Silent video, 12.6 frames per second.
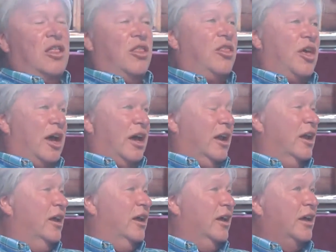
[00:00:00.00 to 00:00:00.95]
that
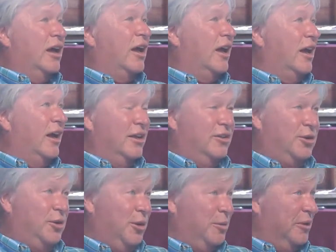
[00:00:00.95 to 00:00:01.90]
I
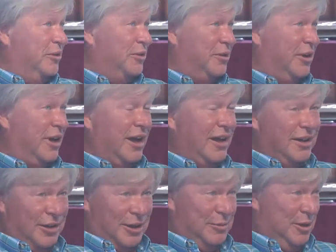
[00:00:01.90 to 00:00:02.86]
told him, I says, "You got to
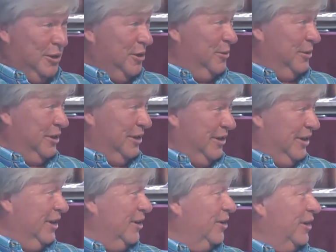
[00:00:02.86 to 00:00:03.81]
let me know when you're
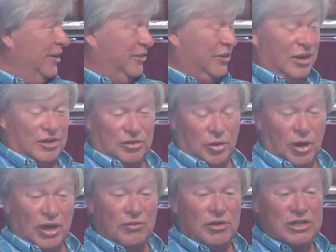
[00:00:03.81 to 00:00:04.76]
here." And I said, so
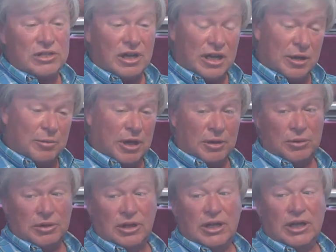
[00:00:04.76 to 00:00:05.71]
every time I
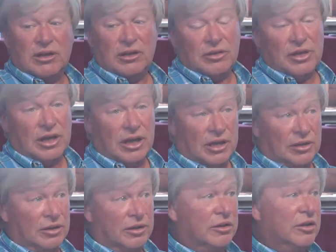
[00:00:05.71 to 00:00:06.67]
would land on the
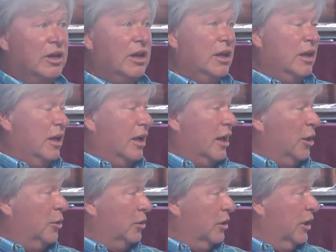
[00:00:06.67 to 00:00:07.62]
island, I
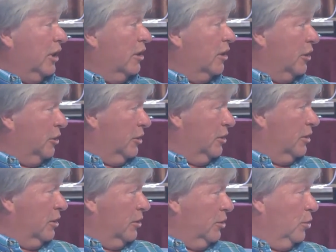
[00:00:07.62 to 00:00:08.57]
would land on
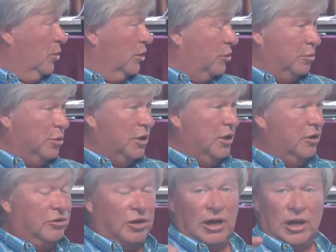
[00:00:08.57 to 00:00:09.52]
the North
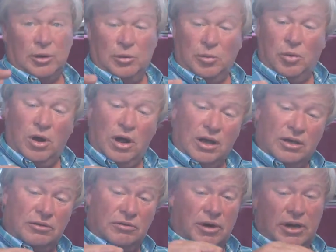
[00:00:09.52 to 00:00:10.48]
Beach, and I would walk
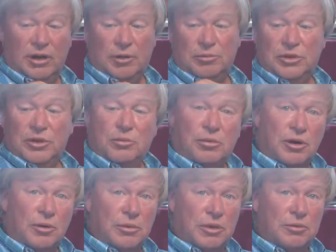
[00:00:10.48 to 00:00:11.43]
right up to the
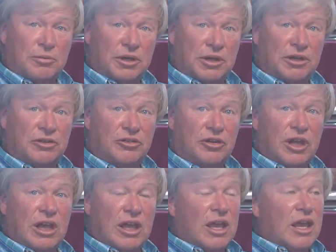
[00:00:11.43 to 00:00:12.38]
berm of the beach,
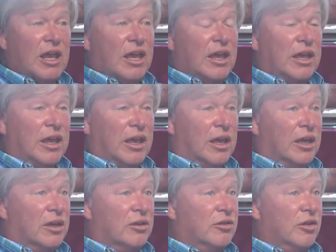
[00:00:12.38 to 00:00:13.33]

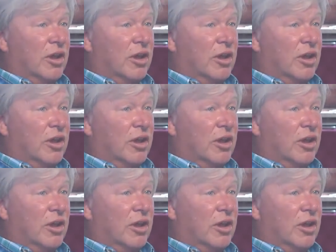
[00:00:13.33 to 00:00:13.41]
and